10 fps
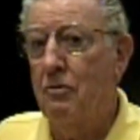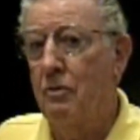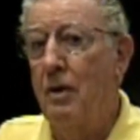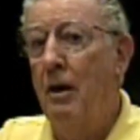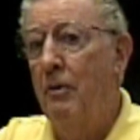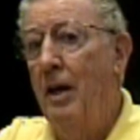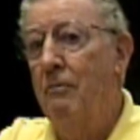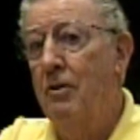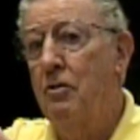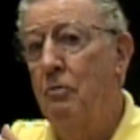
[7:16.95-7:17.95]
So now we
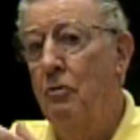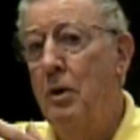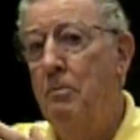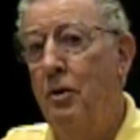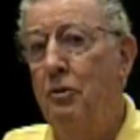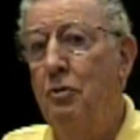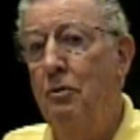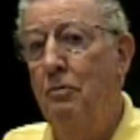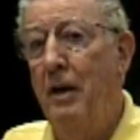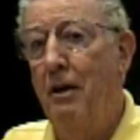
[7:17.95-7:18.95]
have this
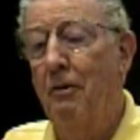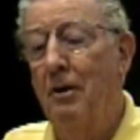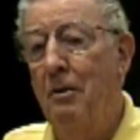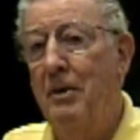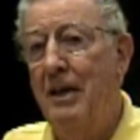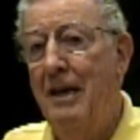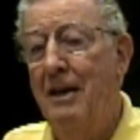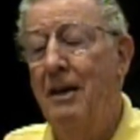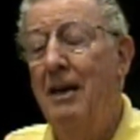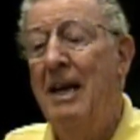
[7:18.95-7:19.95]
3.2 air coming
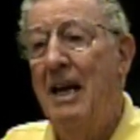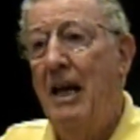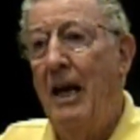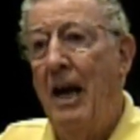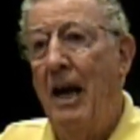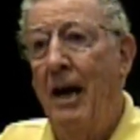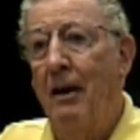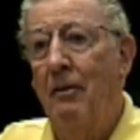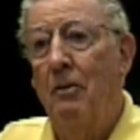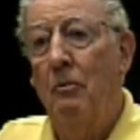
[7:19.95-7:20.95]
in,
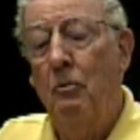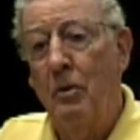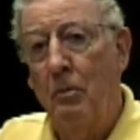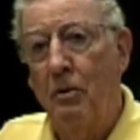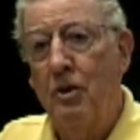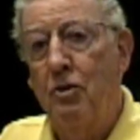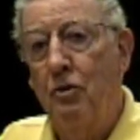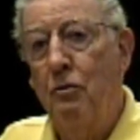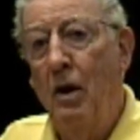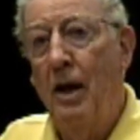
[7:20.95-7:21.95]
and when the pressure
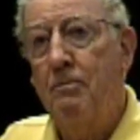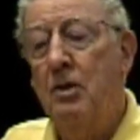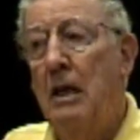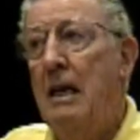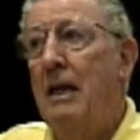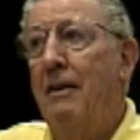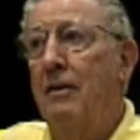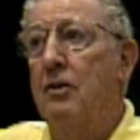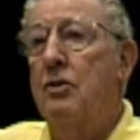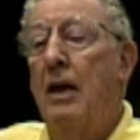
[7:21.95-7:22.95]
drops,
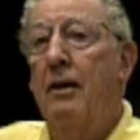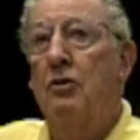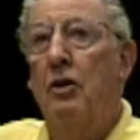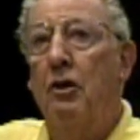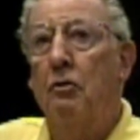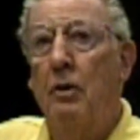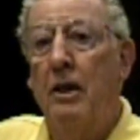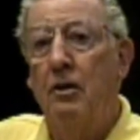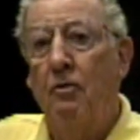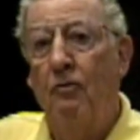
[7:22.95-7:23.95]
this actually
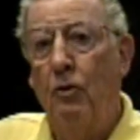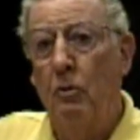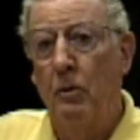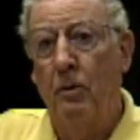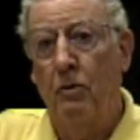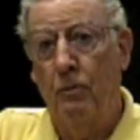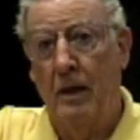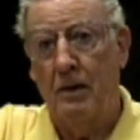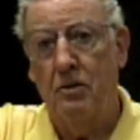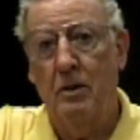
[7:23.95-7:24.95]
creates forward
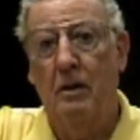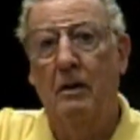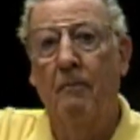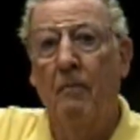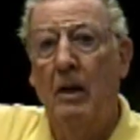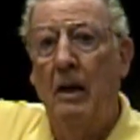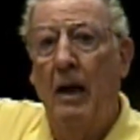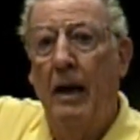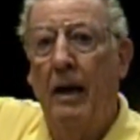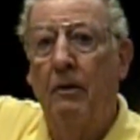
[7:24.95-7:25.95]
thrust
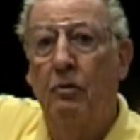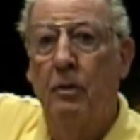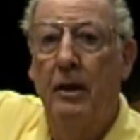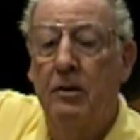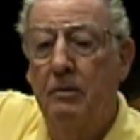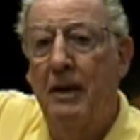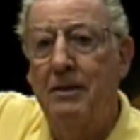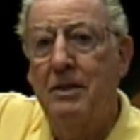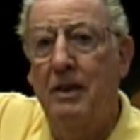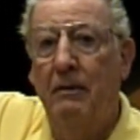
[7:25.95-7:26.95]
and creates about
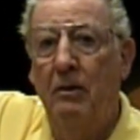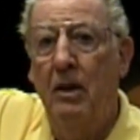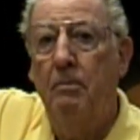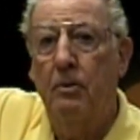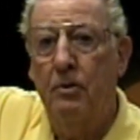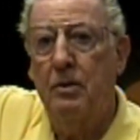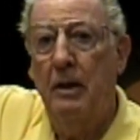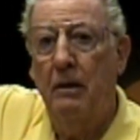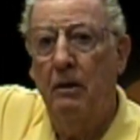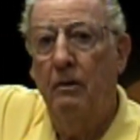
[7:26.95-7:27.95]

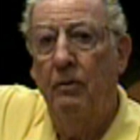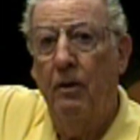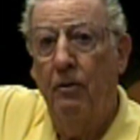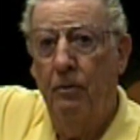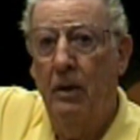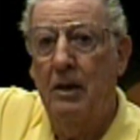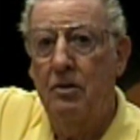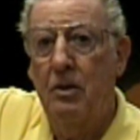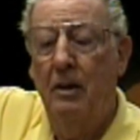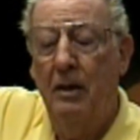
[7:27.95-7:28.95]
70% of our
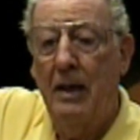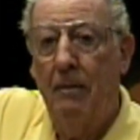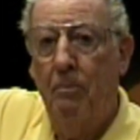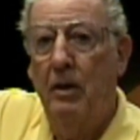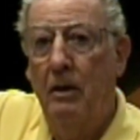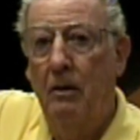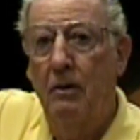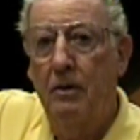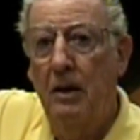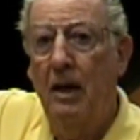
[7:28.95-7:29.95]
thrust at that
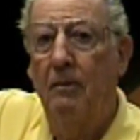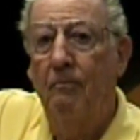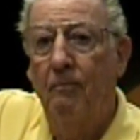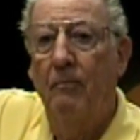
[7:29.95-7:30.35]
particular time.